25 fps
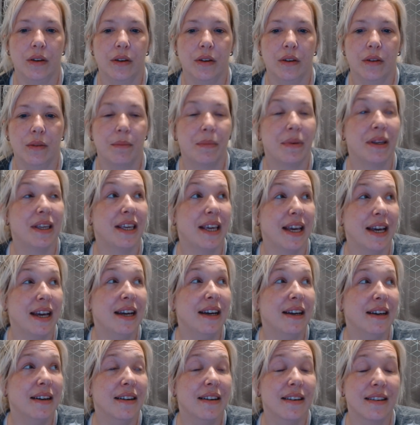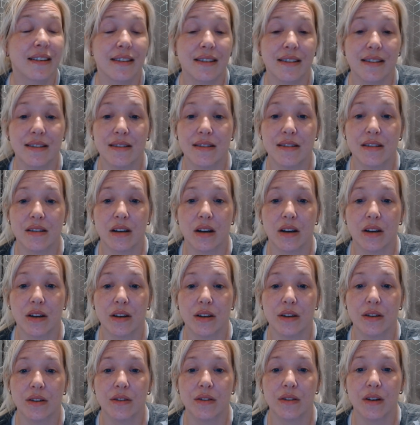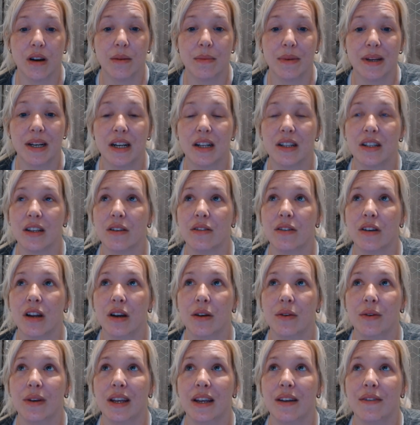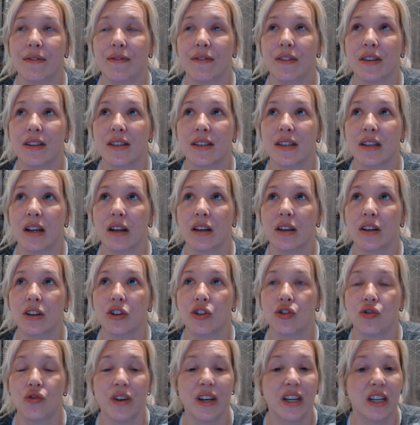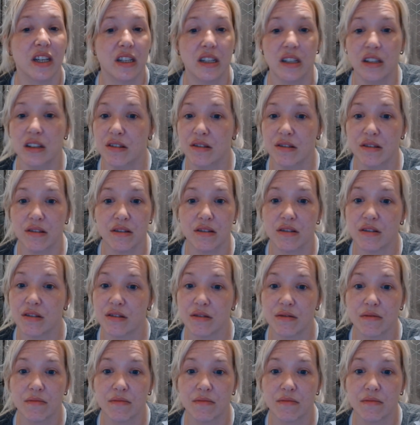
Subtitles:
yeah, so I mean, I don't know if the sun triggers